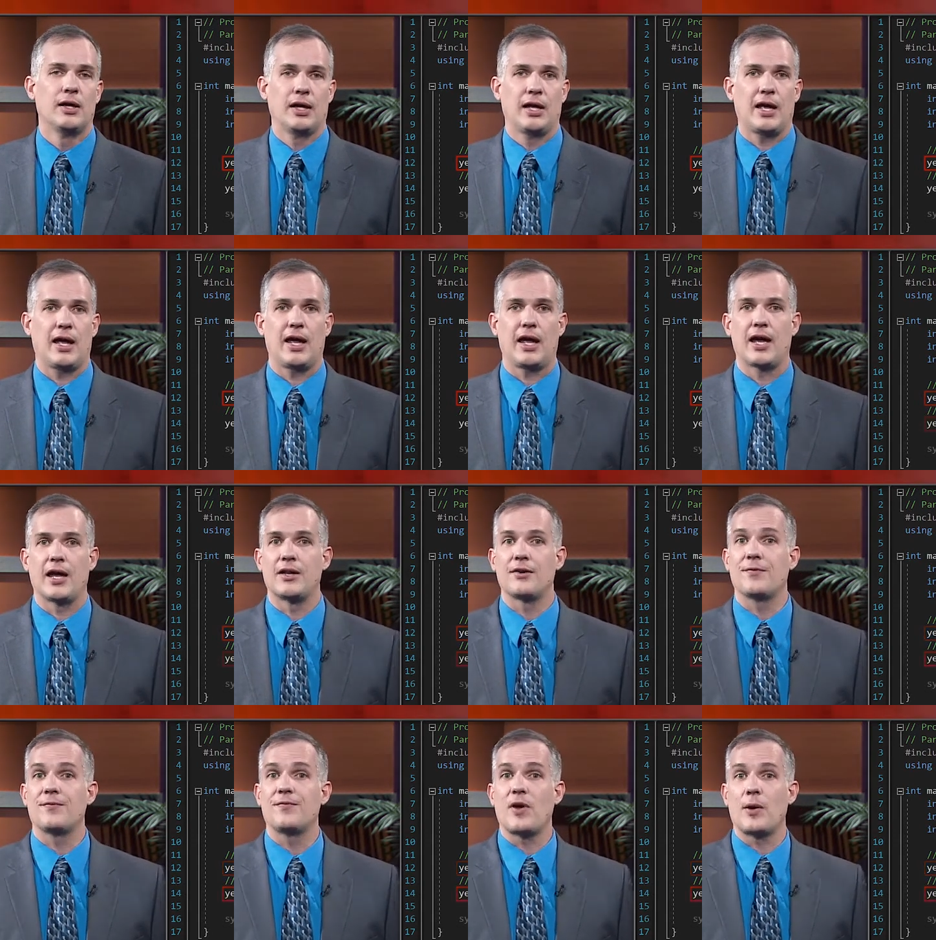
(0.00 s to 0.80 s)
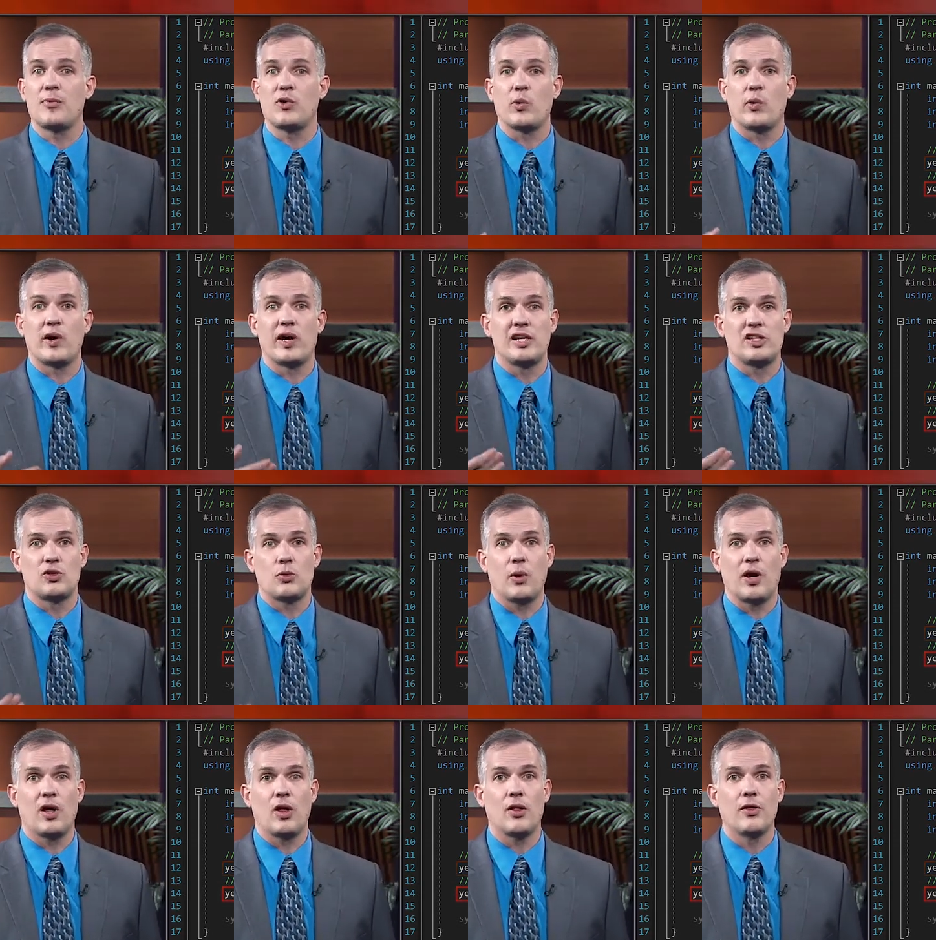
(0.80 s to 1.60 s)
and
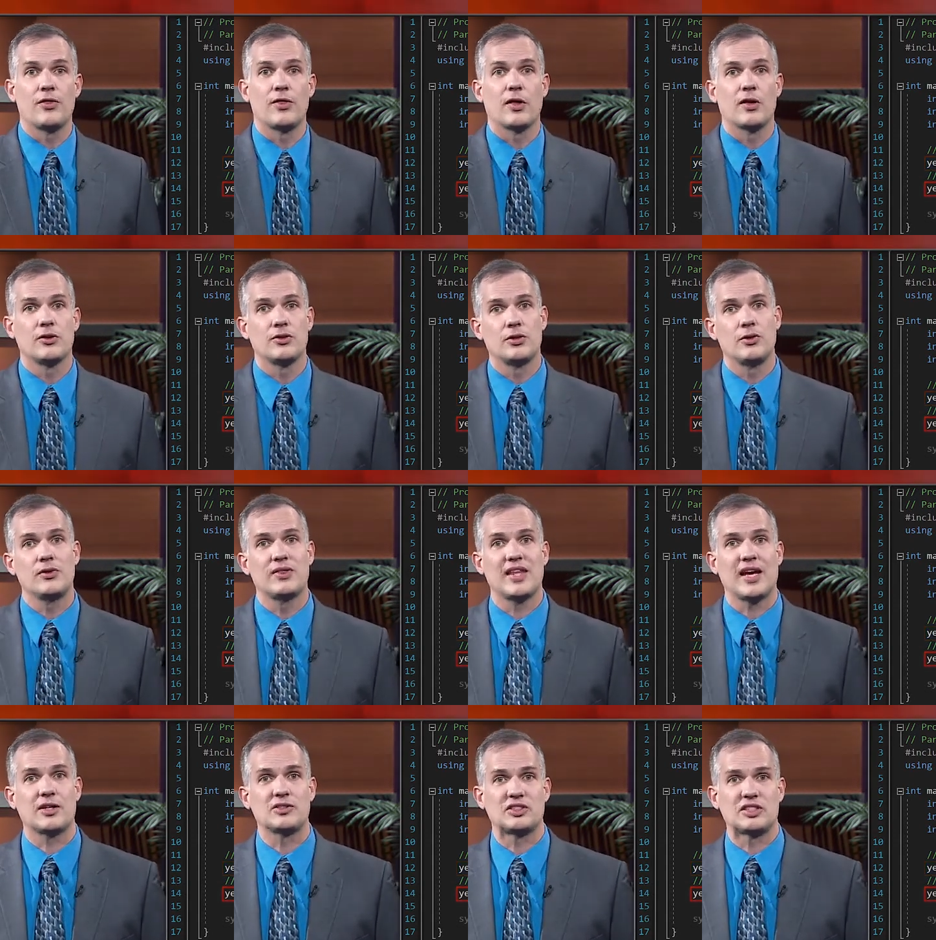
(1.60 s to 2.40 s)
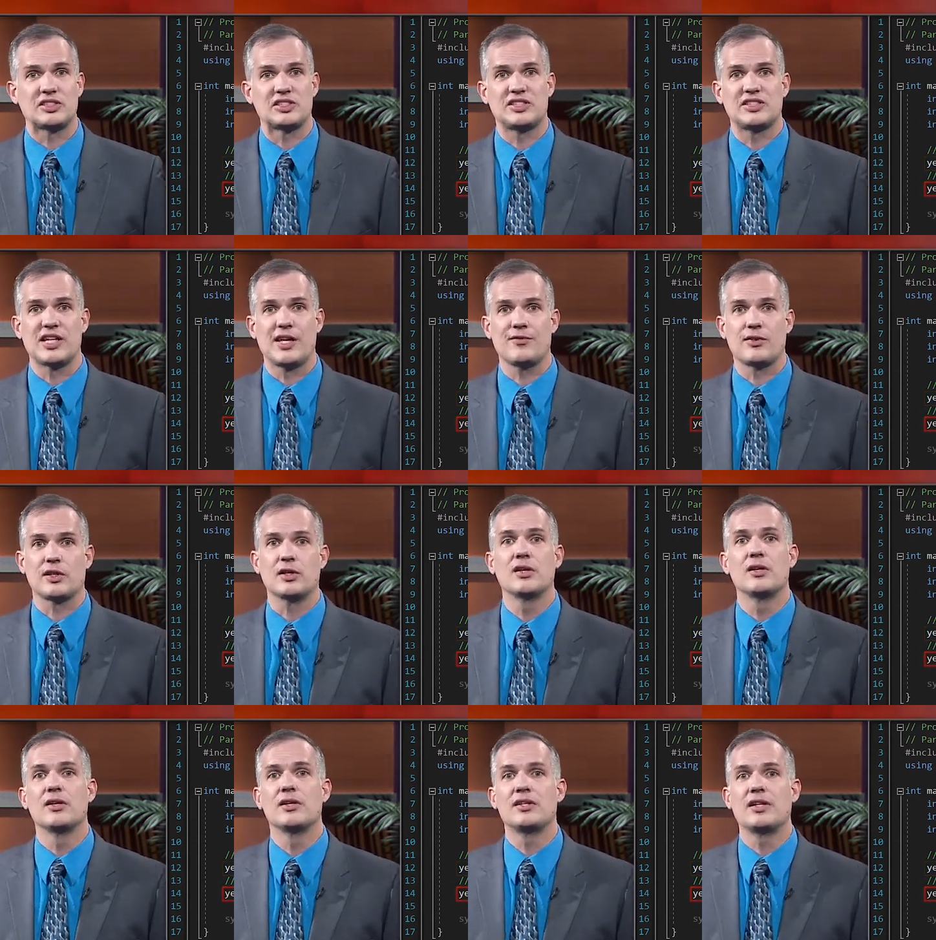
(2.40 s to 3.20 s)
year
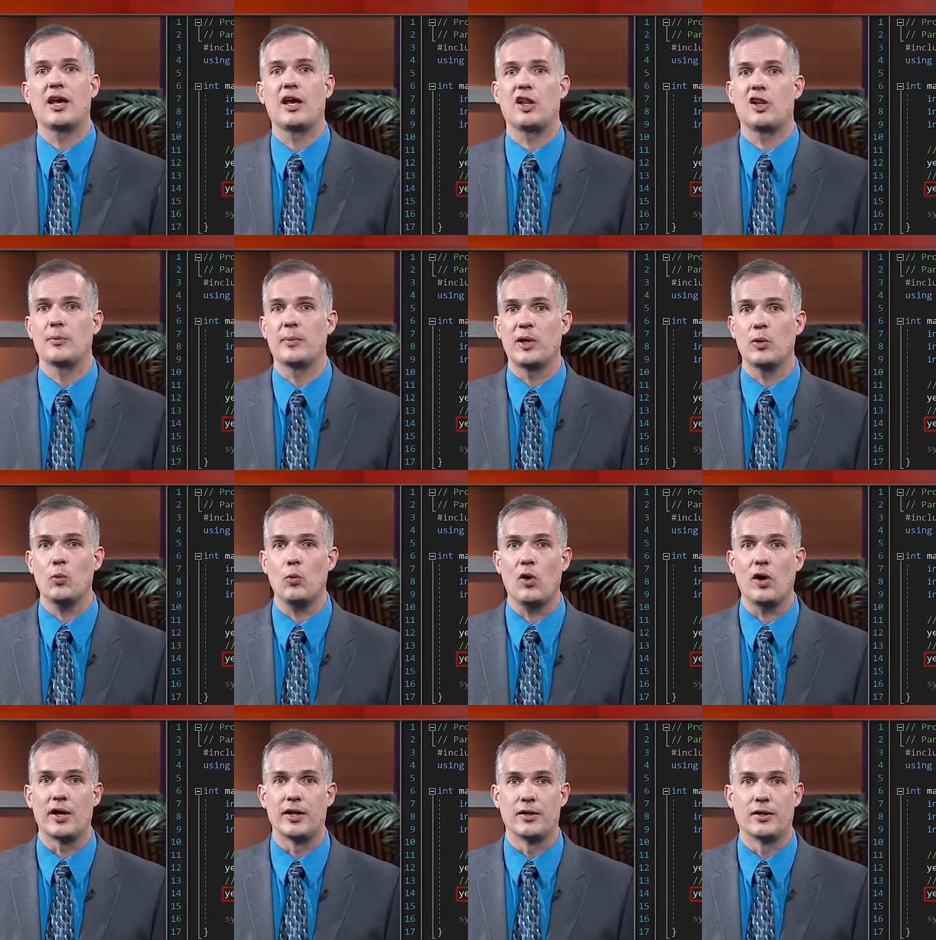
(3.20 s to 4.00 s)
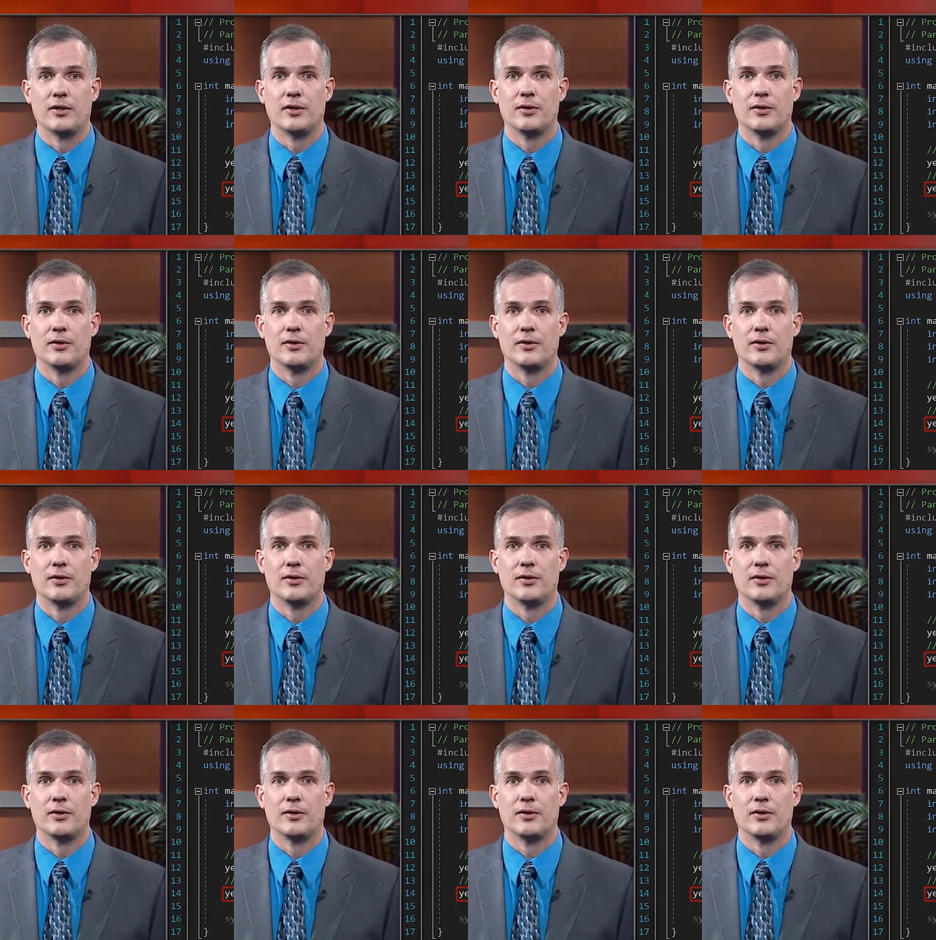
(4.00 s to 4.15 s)
2007 to element 1.